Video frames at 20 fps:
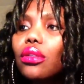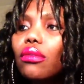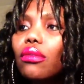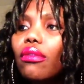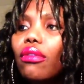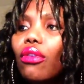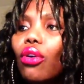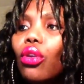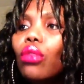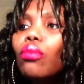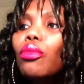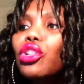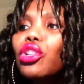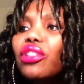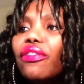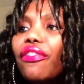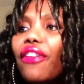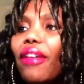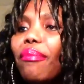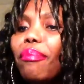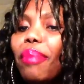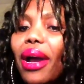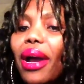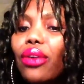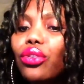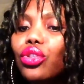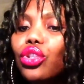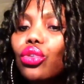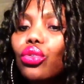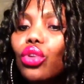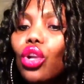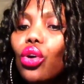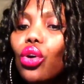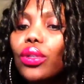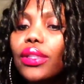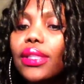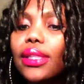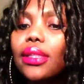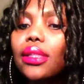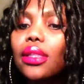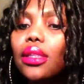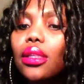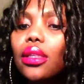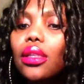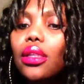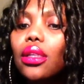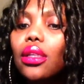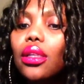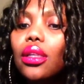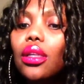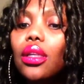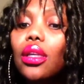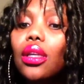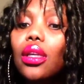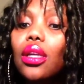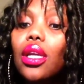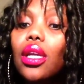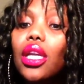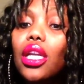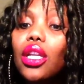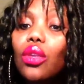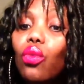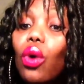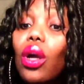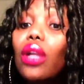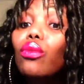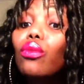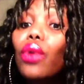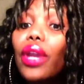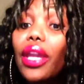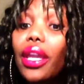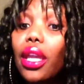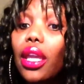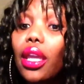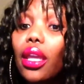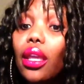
Almost 5 pounds you lost in 1 week.